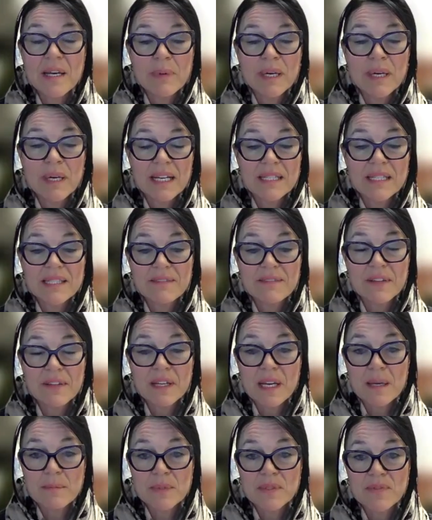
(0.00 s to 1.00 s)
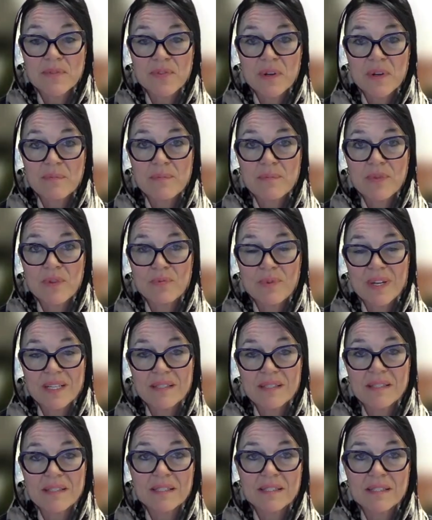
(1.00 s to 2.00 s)
Because if it comes from the
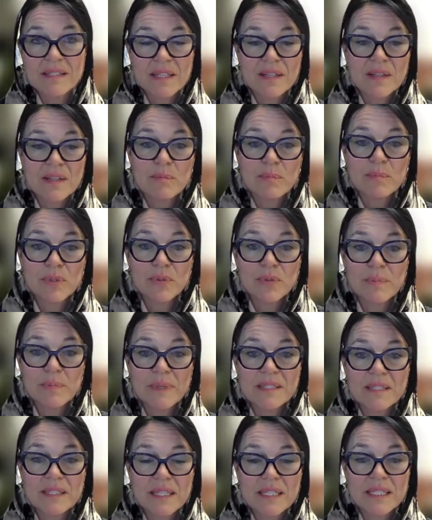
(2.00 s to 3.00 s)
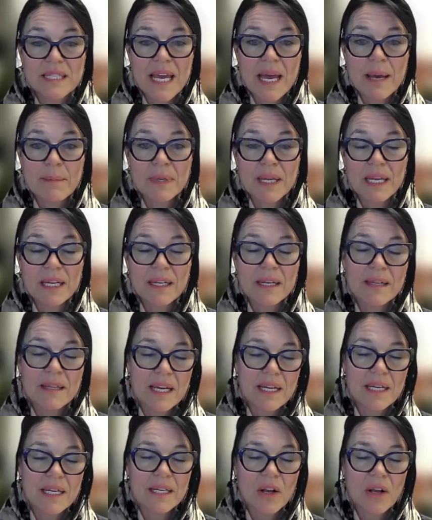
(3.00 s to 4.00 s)
residents in the blue bins contaminated,
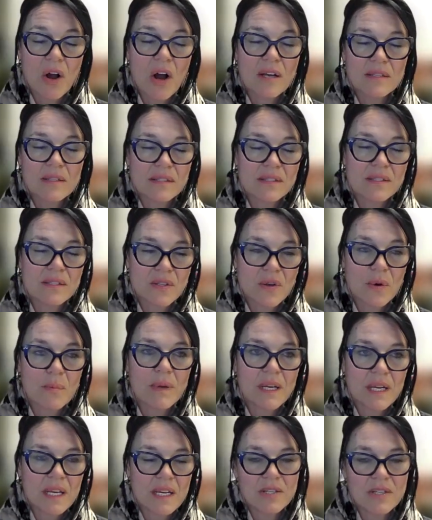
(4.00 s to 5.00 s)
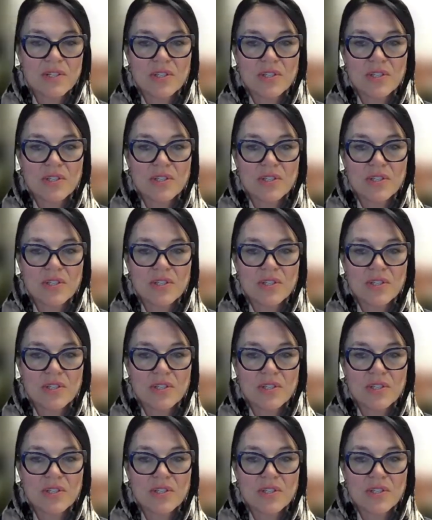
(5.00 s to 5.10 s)
then it causes so many